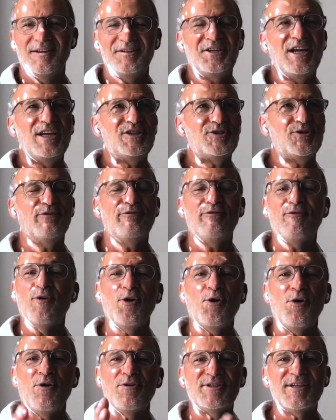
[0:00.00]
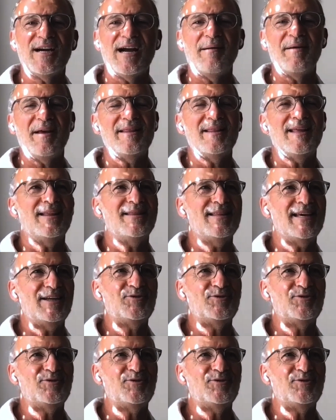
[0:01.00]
uh, teacher for a long time, and yeah.